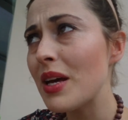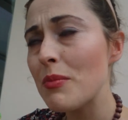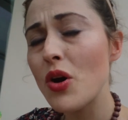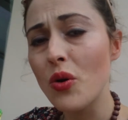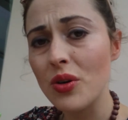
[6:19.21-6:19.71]

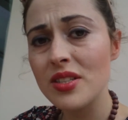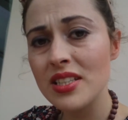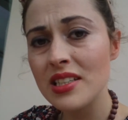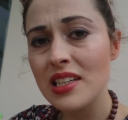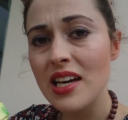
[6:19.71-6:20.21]
I'm
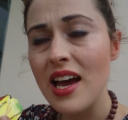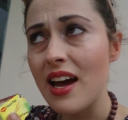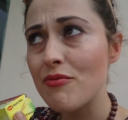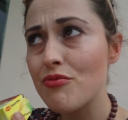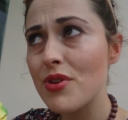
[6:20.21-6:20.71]
hooked.
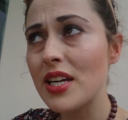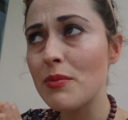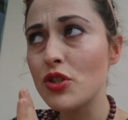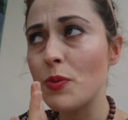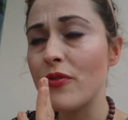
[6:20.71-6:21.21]
I really
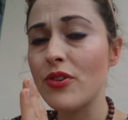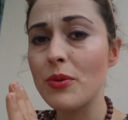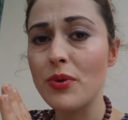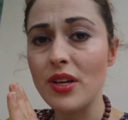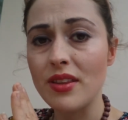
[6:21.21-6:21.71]
much
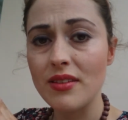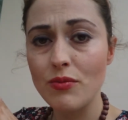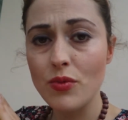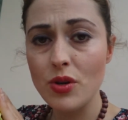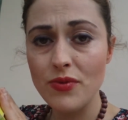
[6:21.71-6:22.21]
prefer putting
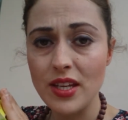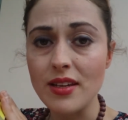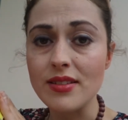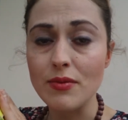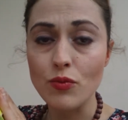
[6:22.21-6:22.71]
one of
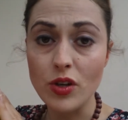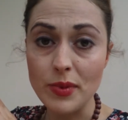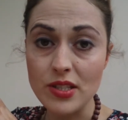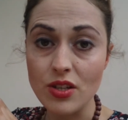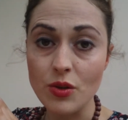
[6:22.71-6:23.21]
these in one of
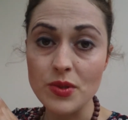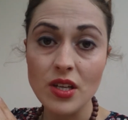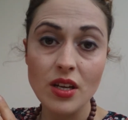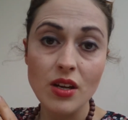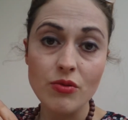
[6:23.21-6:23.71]
my soups
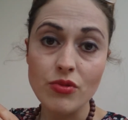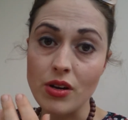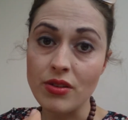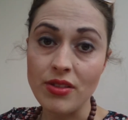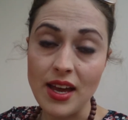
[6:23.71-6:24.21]

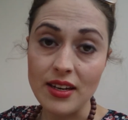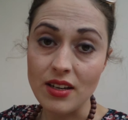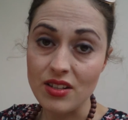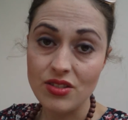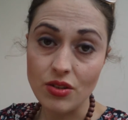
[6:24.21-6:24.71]
rather
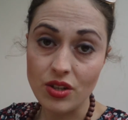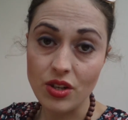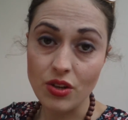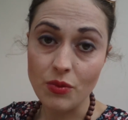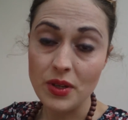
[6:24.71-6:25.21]
than a stock
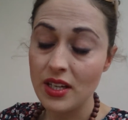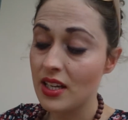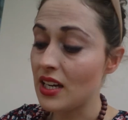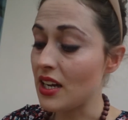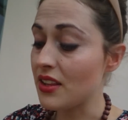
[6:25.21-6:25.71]
cube.
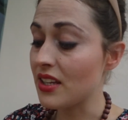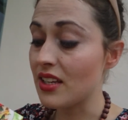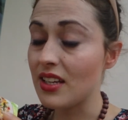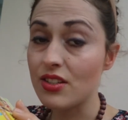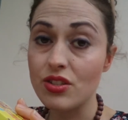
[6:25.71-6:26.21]
I think
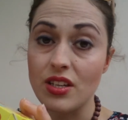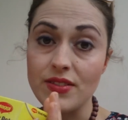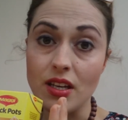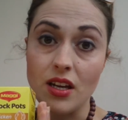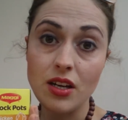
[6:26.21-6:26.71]
it just
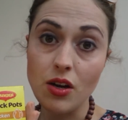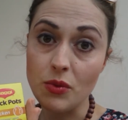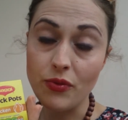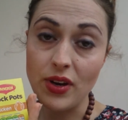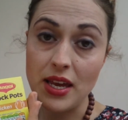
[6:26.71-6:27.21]
gives it a lot
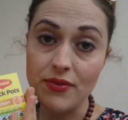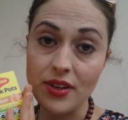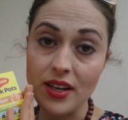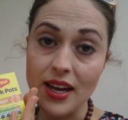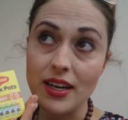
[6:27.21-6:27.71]
more
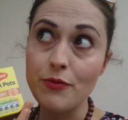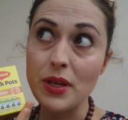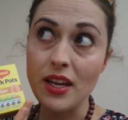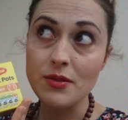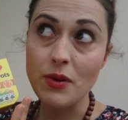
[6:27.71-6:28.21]
flavour, and I've
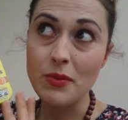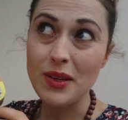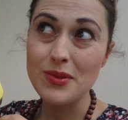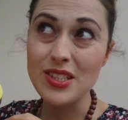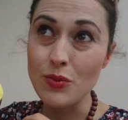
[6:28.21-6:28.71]
been
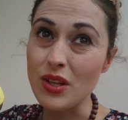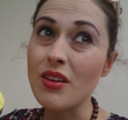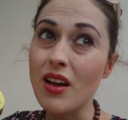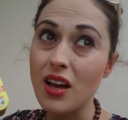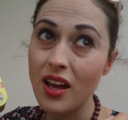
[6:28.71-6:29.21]
experimenting
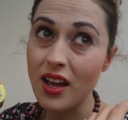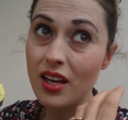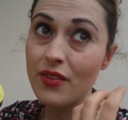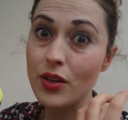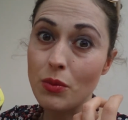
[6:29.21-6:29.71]
with a
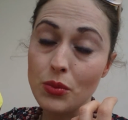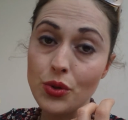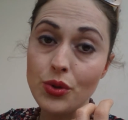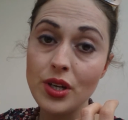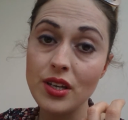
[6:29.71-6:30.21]
hell of a lot
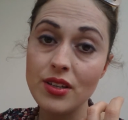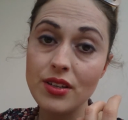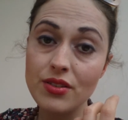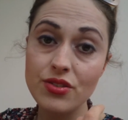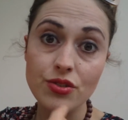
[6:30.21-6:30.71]
more
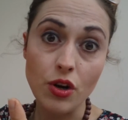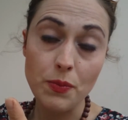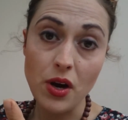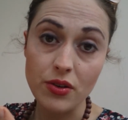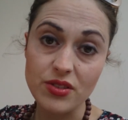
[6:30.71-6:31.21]

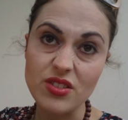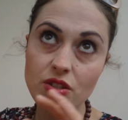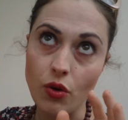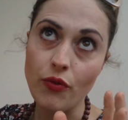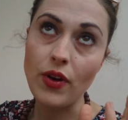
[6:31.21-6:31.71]
stock pots and
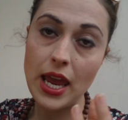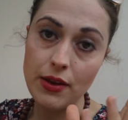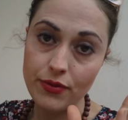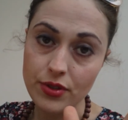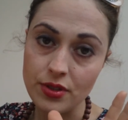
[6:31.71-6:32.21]
stock
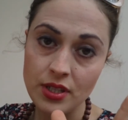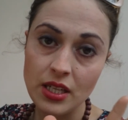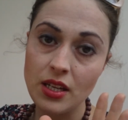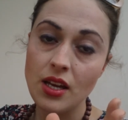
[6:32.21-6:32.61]
flavours,